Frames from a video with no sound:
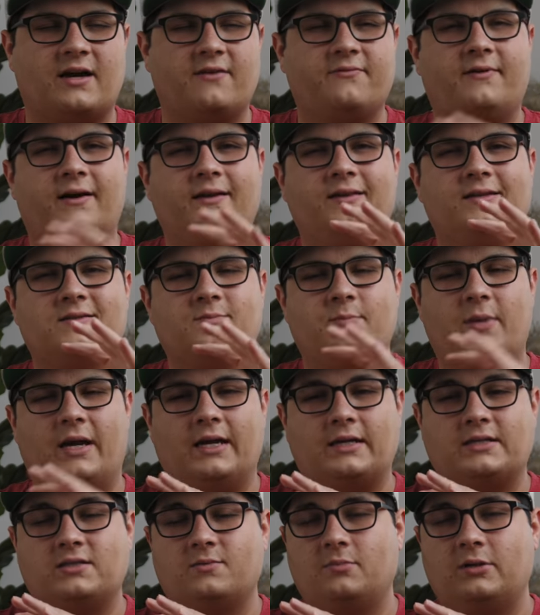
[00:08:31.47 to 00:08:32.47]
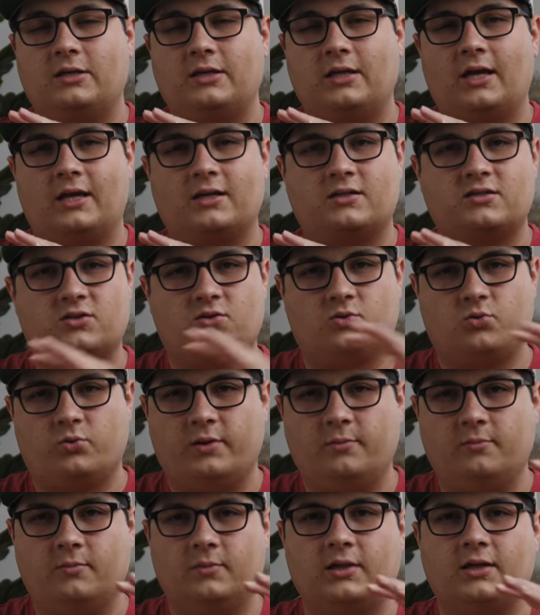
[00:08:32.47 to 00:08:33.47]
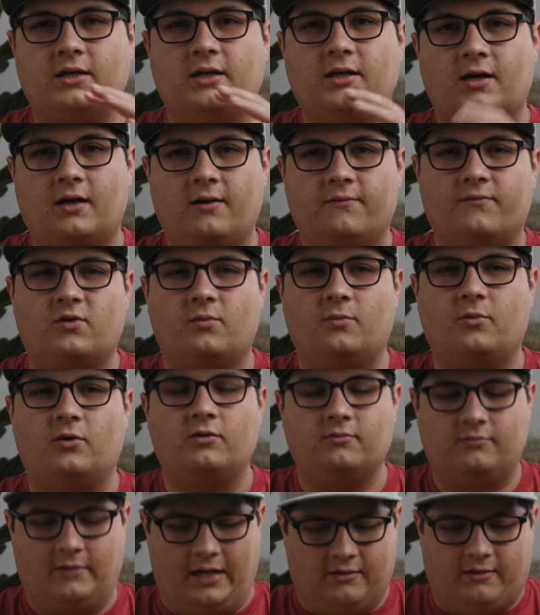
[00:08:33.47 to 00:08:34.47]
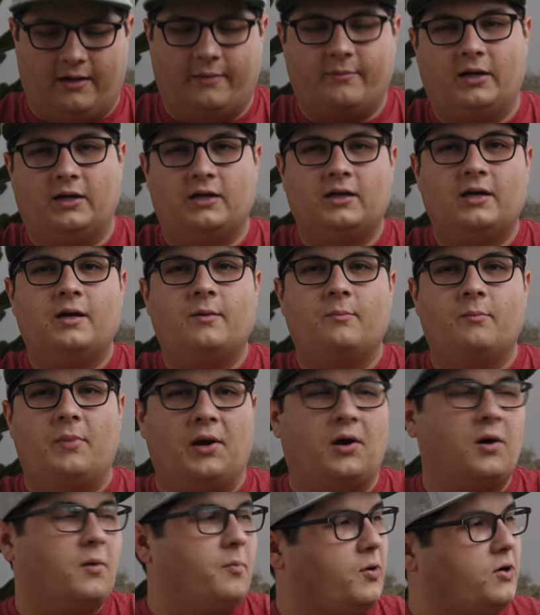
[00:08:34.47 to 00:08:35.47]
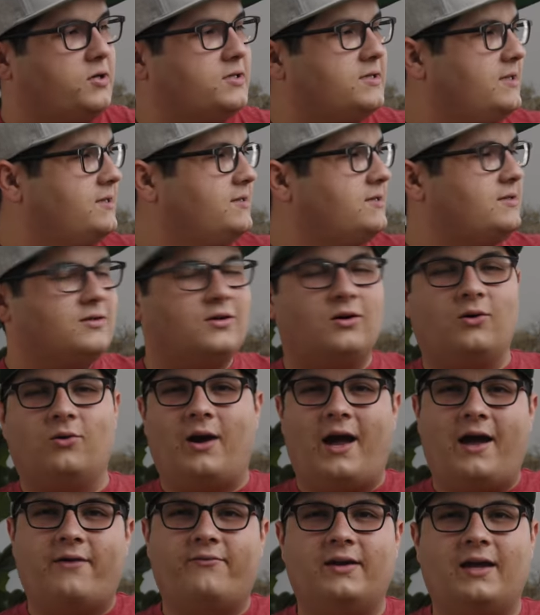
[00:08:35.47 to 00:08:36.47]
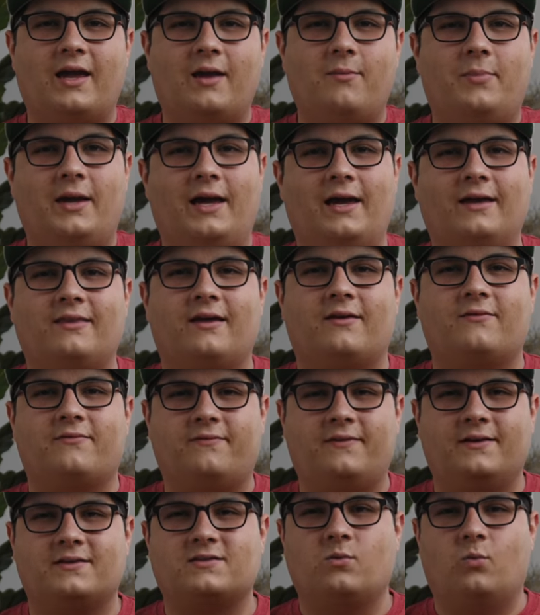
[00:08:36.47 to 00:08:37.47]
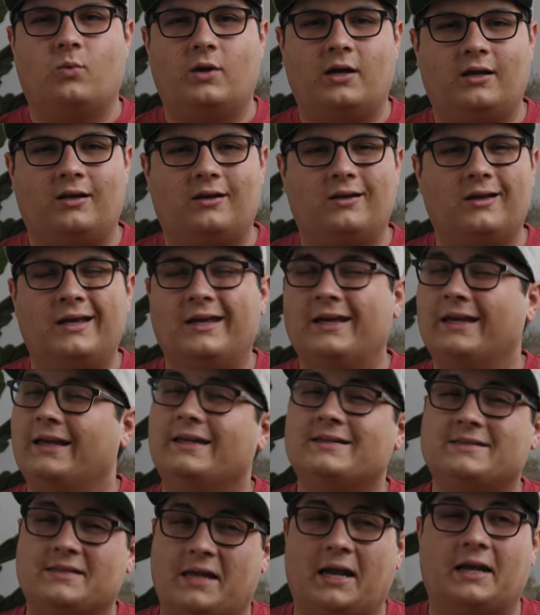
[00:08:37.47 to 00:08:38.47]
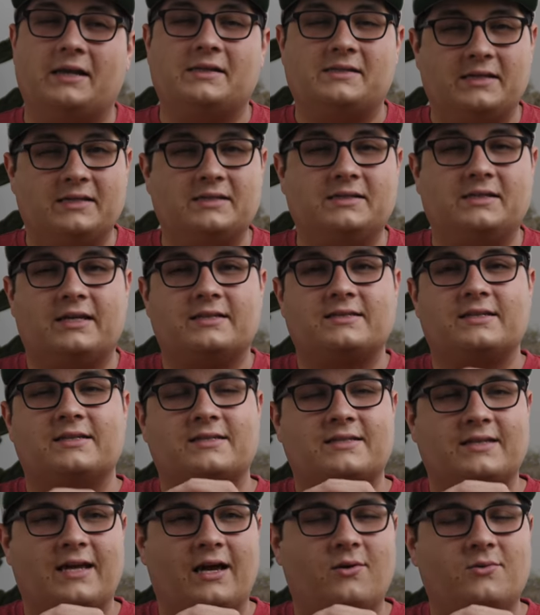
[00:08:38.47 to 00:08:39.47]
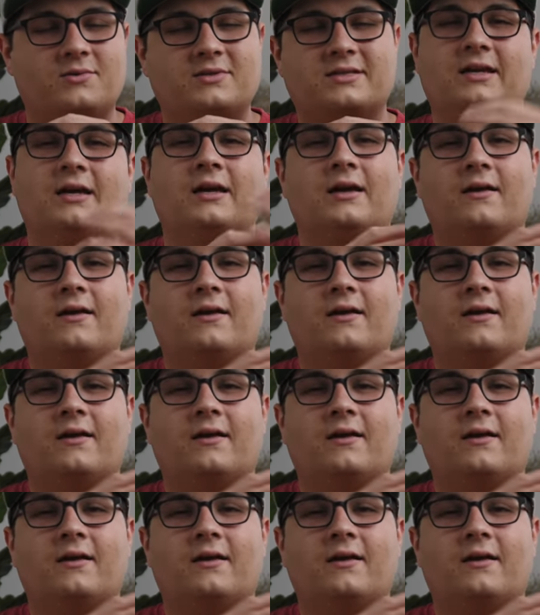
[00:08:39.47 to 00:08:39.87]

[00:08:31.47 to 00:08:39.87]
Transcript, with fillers: I find this bag to be extremely comfortable. Now I'm a bigger person, so having a bag that fits well is not as easy as it sounds.